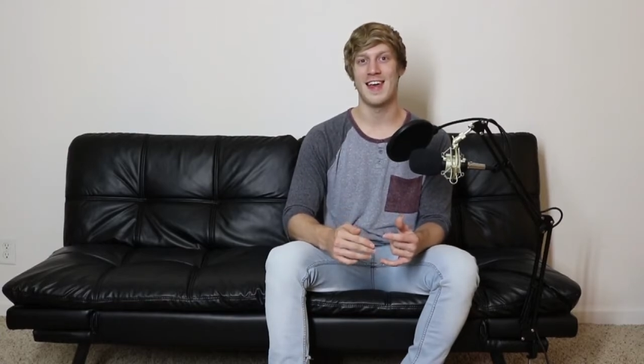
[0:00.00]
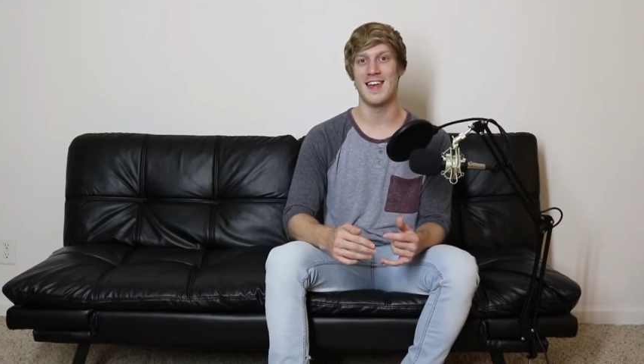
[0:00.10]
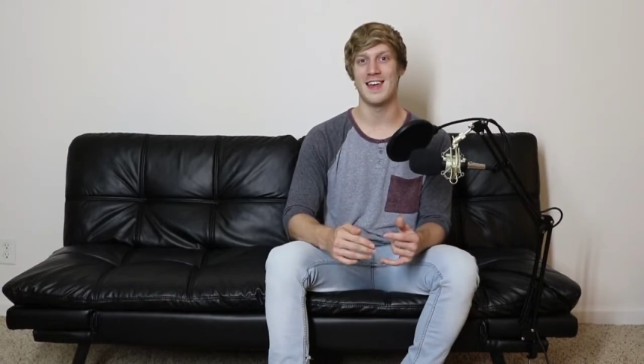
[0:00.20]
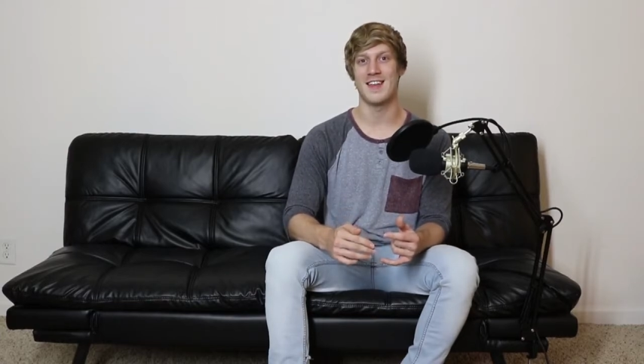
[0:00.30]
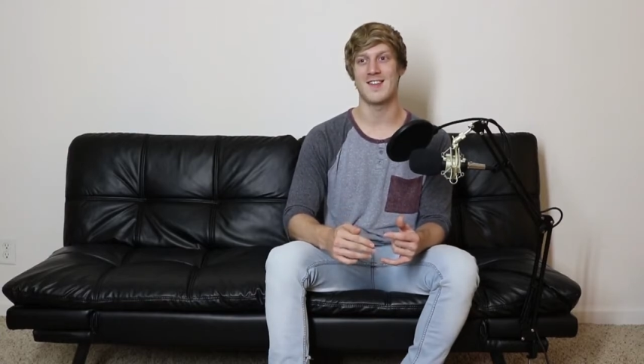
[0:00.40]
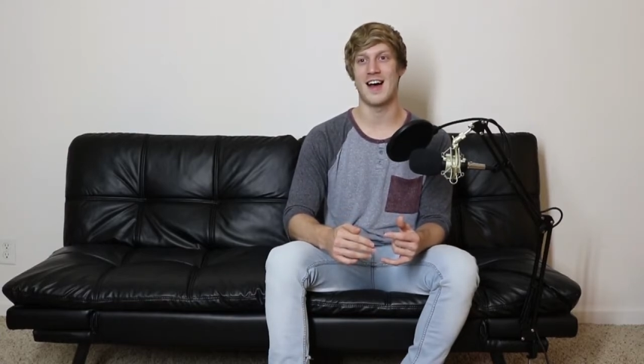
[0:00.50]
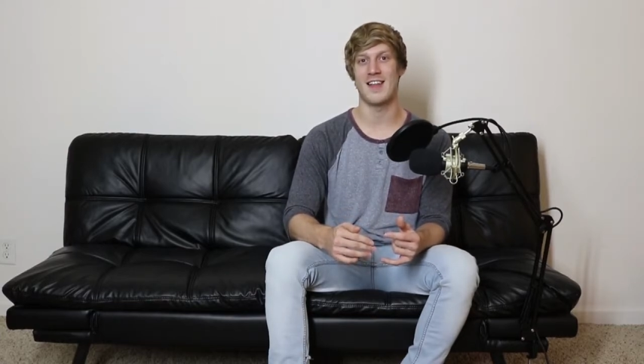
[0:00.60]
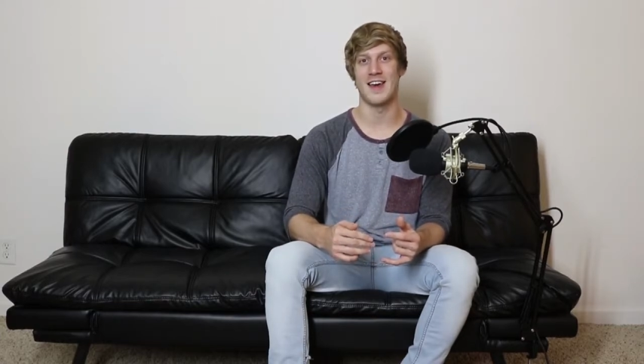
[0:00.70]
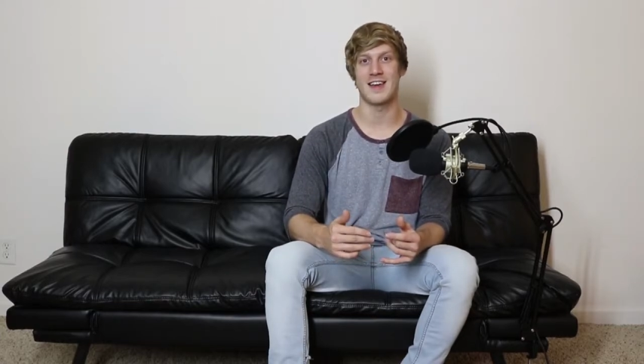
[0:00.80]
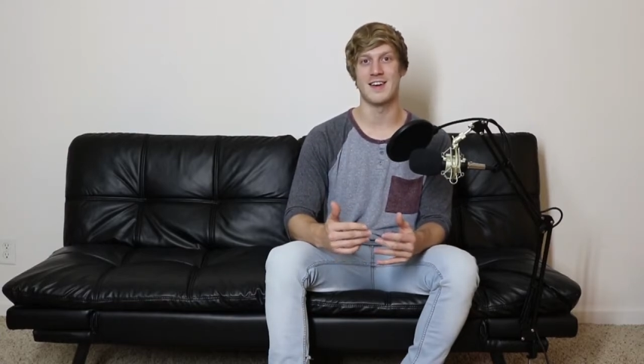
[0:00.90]
it it's
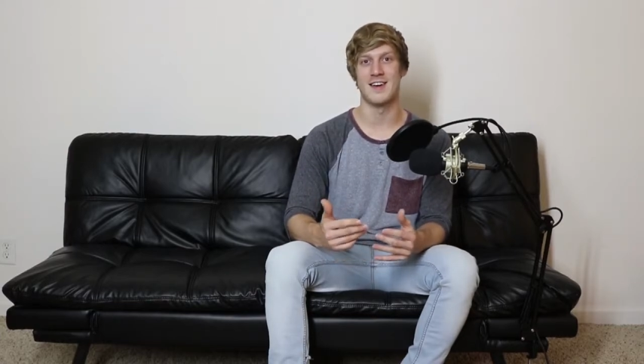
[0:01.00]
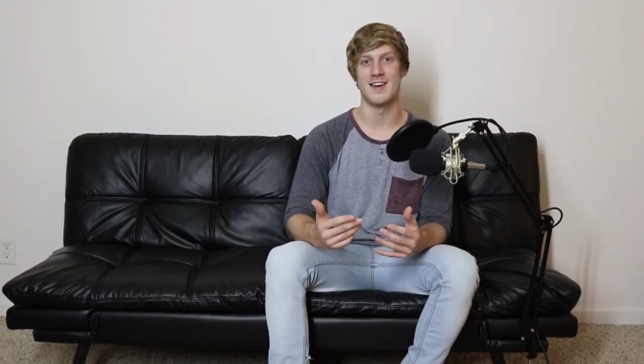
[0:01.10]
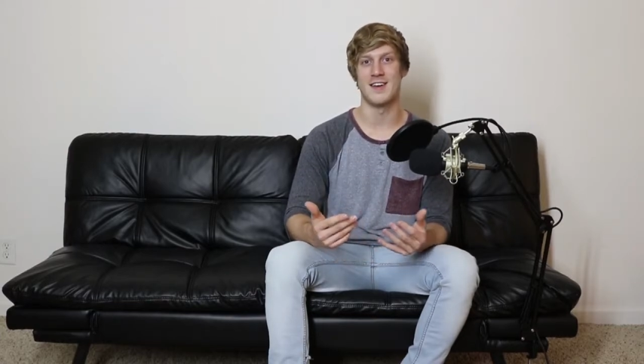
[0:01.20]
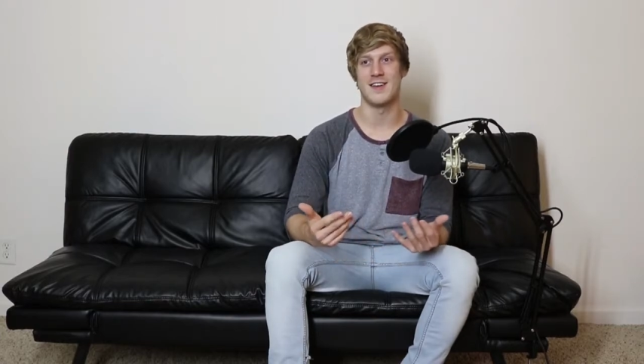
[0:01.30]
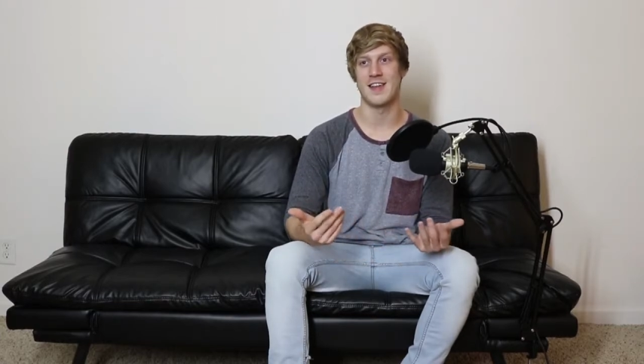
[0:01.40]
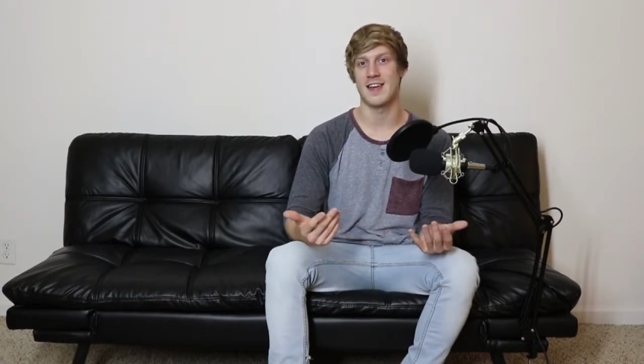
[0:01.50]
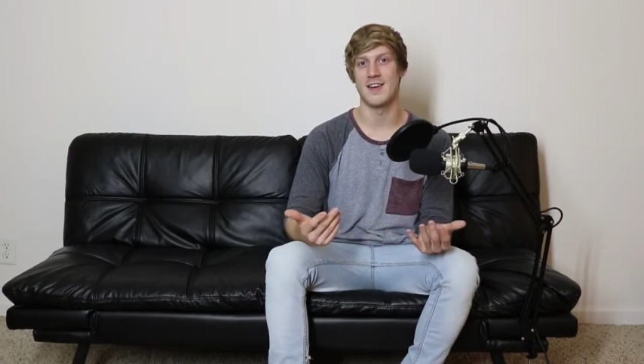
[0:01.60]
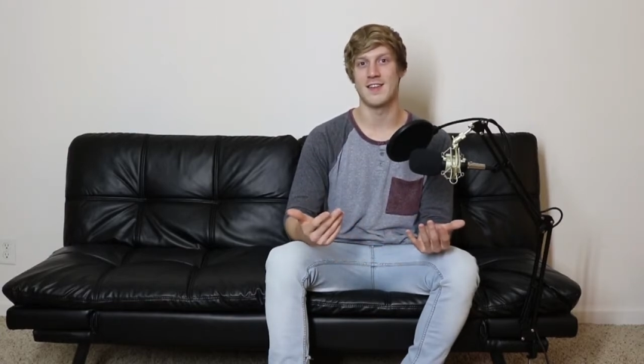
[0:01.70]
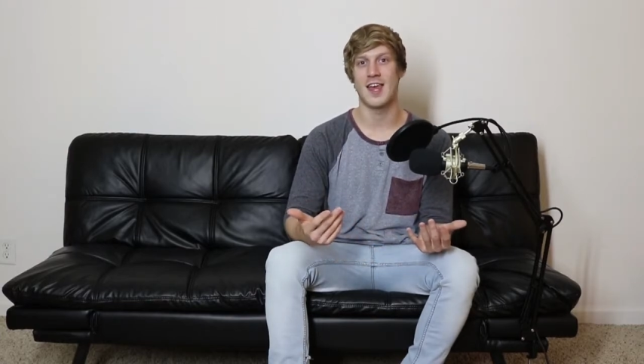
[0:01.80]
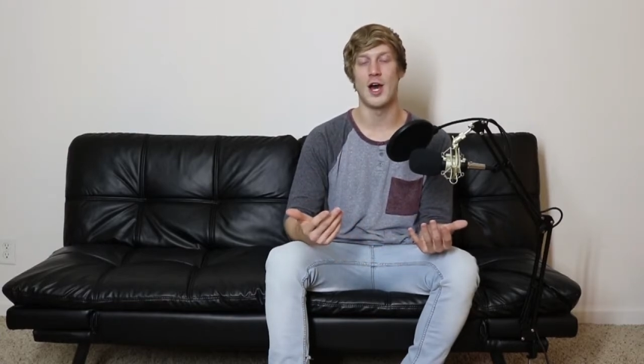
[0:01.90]
not like a like
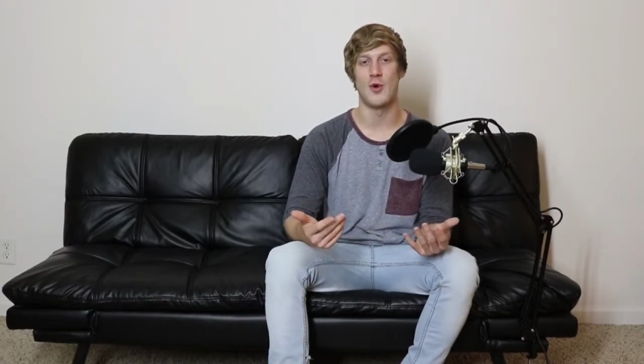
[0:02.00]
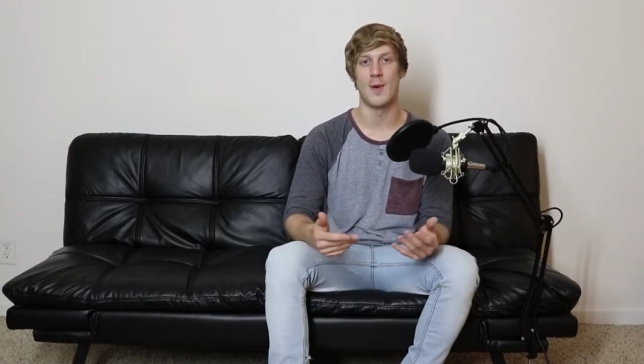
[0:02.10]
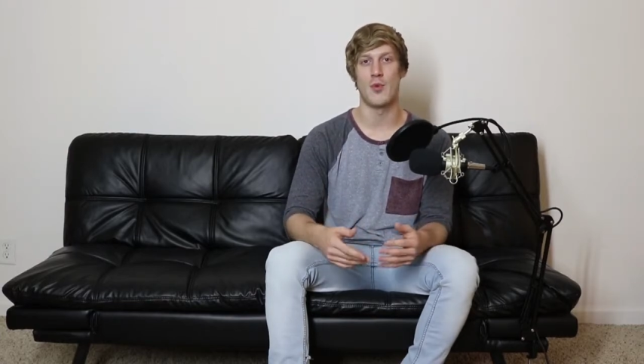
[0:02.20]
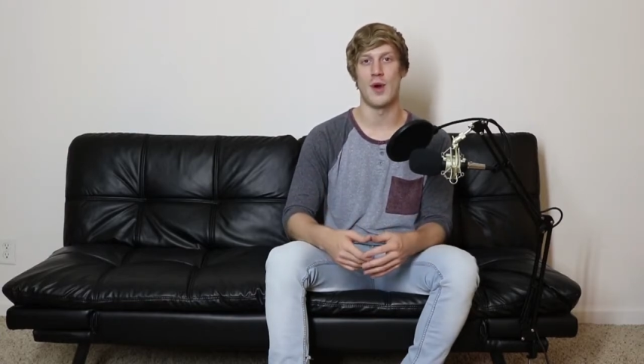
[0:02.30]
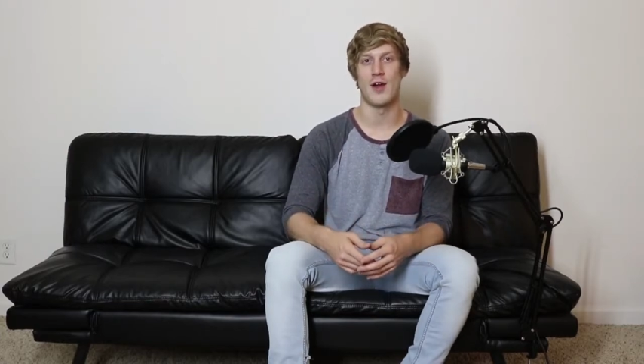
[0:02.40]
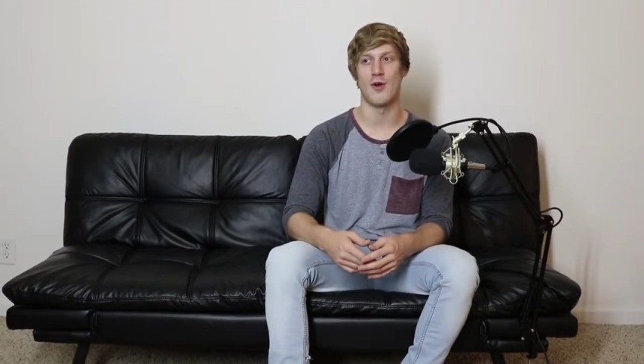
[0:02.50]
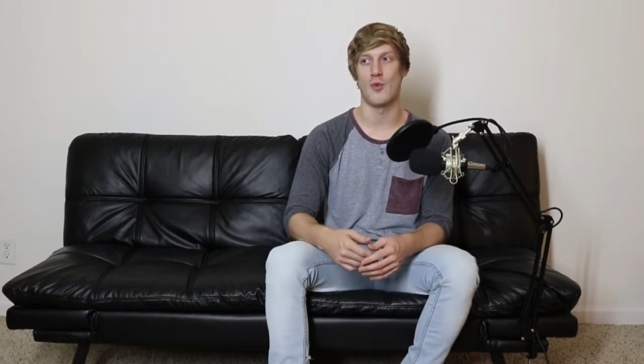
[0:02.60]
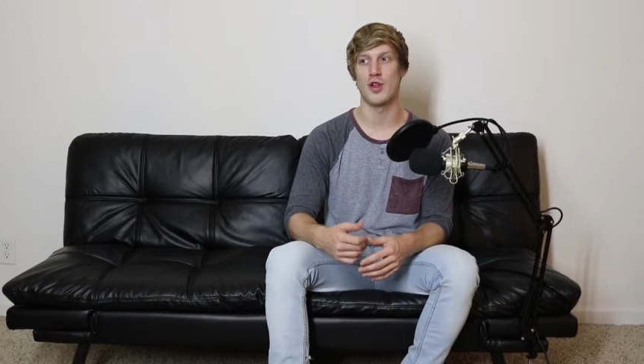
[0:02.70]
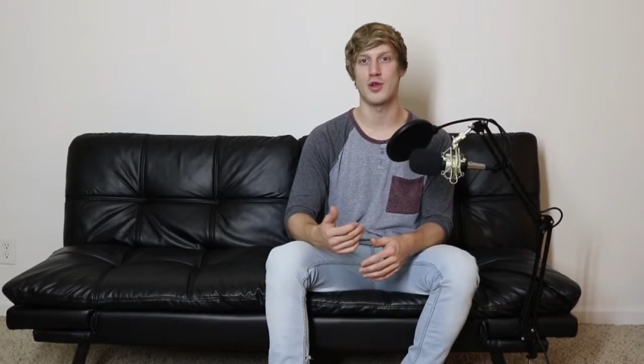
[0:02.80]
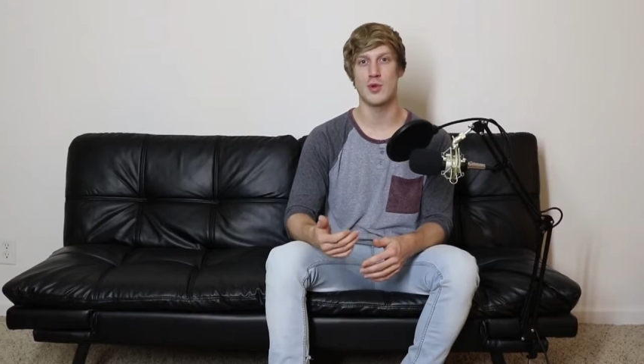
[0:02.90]
a tail whip where
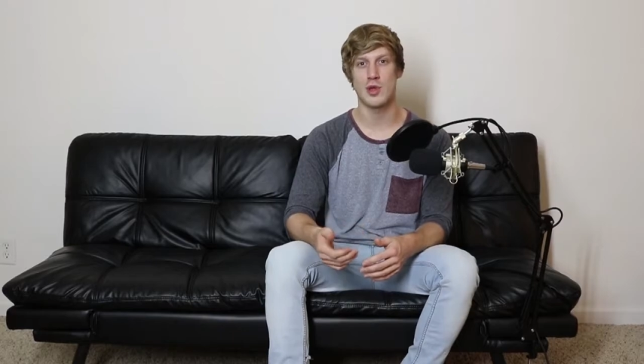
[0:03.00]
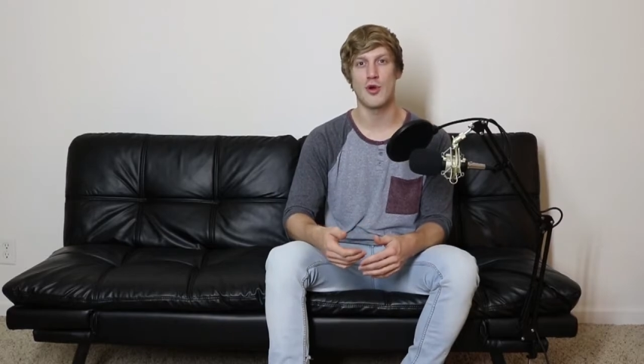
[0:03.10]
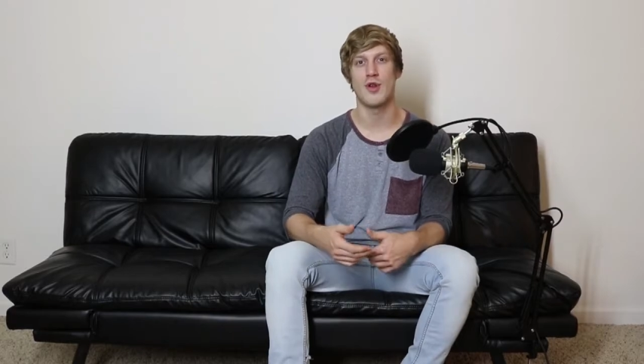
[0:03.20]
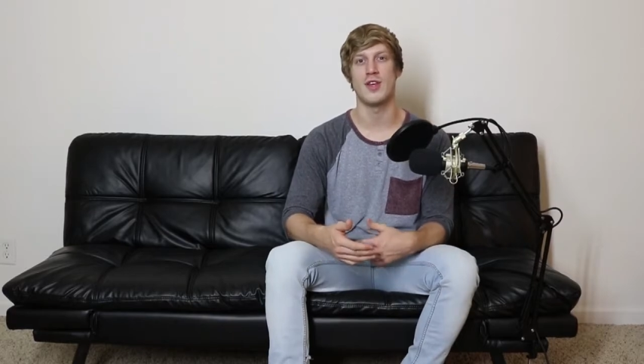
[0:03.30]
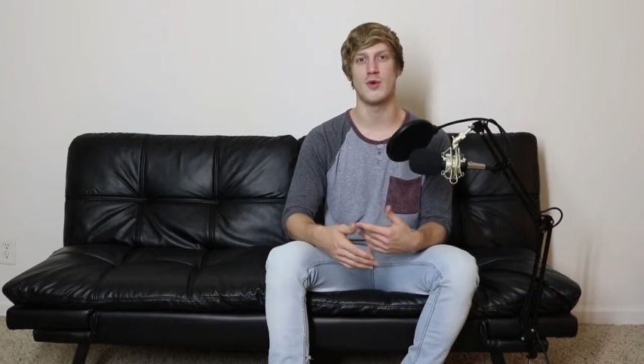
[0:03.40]
once you learn it,